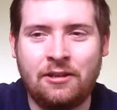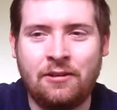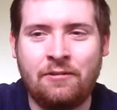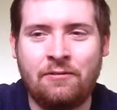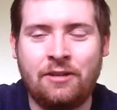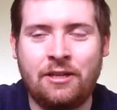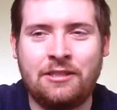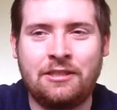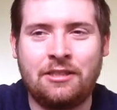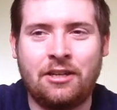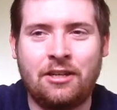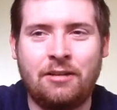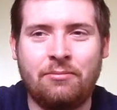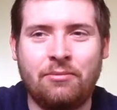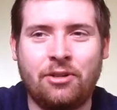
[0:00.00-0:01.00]
when they saw
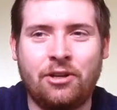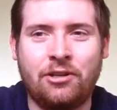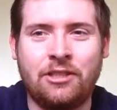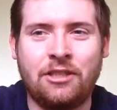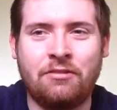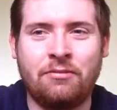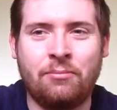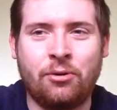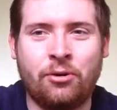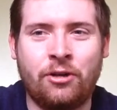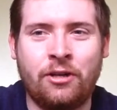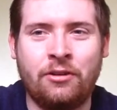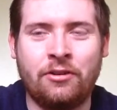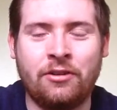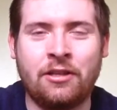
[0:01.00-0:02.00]
him lost
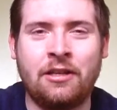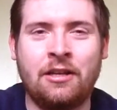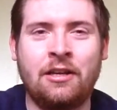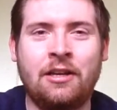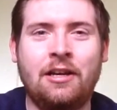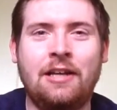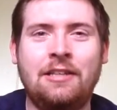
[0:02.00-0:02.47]
Bourne. It,